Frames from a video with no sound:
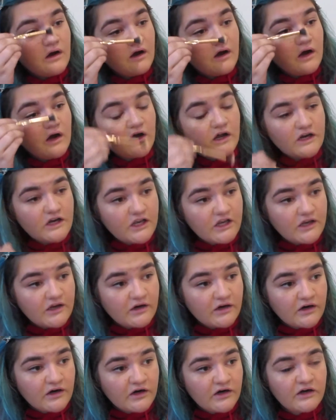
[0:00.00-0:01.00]
on
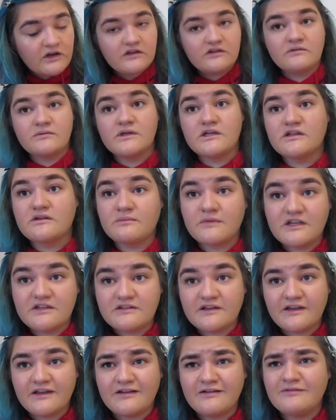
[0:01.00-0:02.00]
here, is because of my
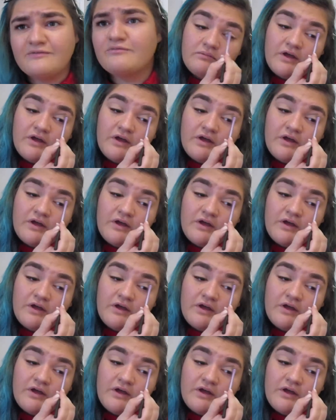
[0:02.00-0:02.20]
skin.